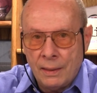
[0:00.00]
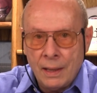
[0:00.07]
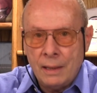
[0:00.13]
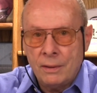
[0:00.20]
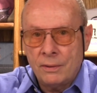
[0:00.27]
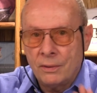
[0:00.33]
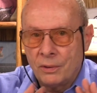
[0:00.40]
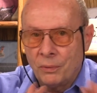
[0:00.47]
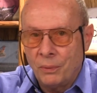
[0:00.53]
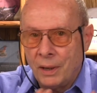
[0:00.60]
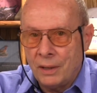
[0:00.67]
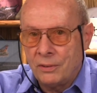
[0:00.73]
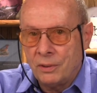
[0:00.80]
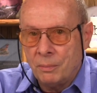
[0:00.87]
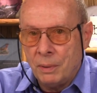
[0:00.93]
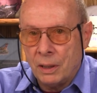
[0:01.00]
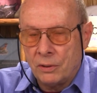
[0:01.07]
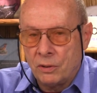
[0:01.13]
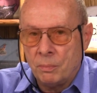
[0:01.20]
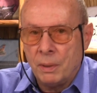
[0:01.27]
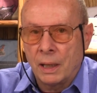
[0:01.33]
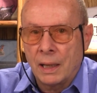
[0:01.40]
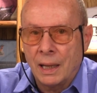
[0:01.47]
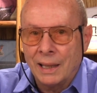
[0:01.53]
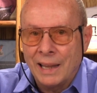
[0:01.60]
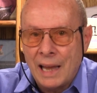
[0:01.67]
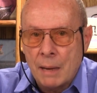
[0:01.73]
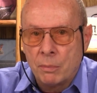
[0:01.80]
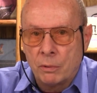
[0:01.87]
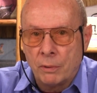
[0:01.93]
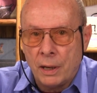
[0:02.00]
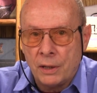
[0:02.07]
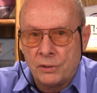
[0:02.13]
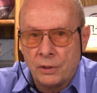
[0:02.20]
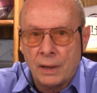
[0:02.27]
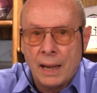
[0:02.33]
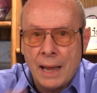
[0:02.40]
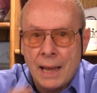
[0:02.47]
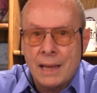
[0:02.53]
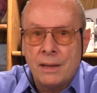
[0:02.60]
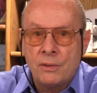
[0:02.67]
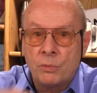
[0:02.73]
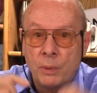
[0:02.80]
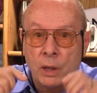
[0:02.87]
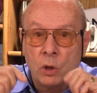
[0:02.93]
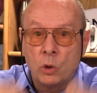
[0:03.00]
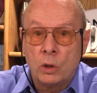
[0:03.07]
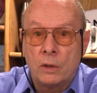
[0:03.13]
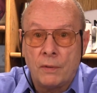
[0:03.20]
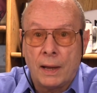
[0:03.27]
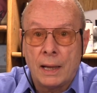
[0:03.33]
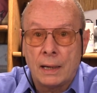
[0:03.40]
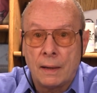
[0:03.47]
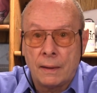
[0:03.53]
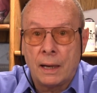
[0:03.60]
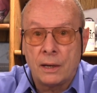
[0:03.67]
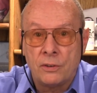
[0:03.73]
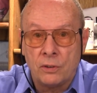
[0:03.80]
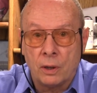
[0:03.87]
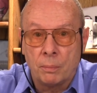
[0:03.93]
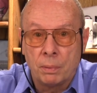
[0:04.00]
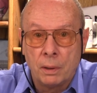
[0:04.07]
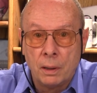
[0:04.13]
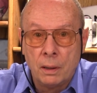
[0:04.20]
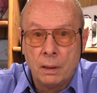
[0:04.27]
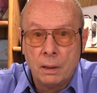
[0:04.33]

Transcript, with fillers: That isn't the way it should be. It should be collaboration, as we could have had on that ship,